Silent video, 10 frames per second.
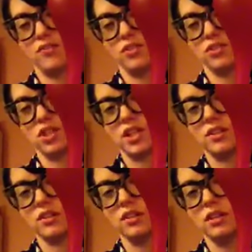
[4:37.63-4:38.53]
inch
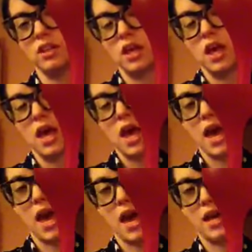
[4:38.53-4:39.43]
heel,
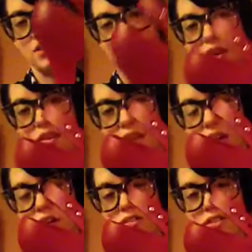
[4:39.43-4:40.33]
and they
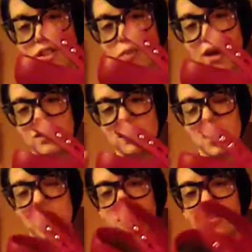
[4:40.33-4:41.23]
are slingback
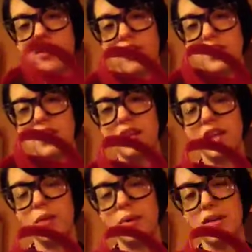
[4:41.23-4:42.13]
style. The thing that I
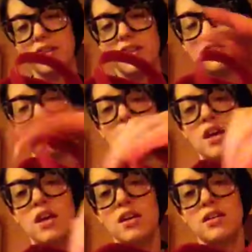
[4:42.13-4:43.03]
like about these
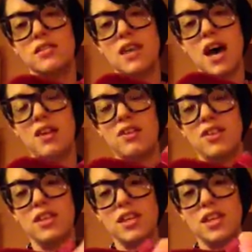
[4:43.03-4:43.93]
is that
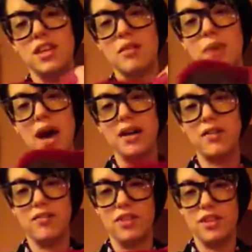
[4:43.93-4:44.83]
the back
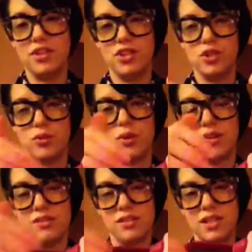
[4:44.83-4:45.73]
of the shoe
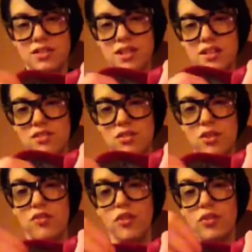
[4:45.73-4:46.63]
has an indent so
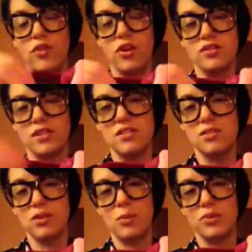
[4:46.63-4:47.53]
your foot falls in, so
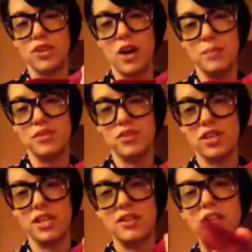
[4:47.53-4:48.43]
it almost cups your
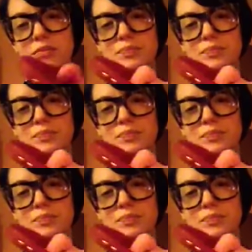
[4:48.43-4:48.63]
heel.